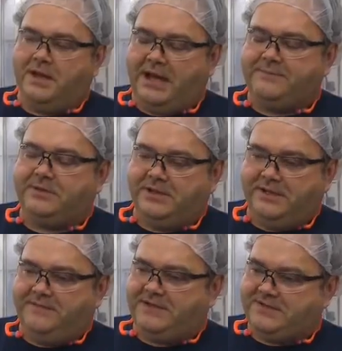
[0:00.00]
I
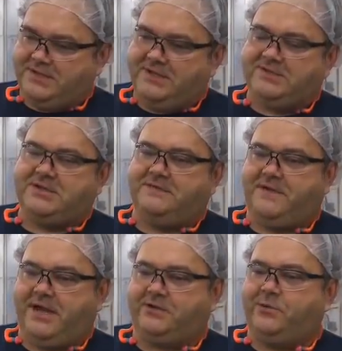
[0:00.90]
believe that CDC
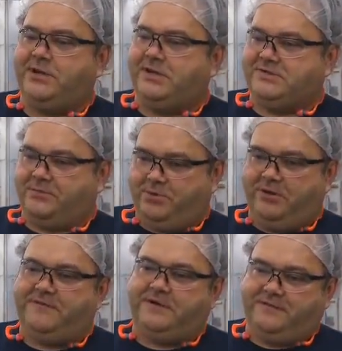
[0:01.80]
Factory is the
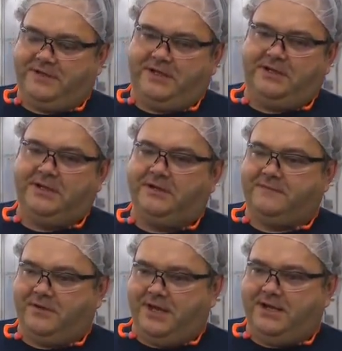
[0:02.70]
perfect fit
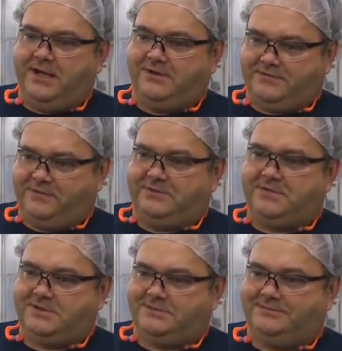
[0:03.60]
for Litehouse
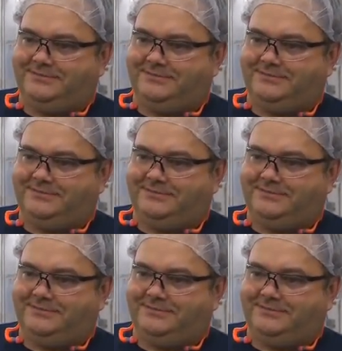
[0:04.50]
Foods.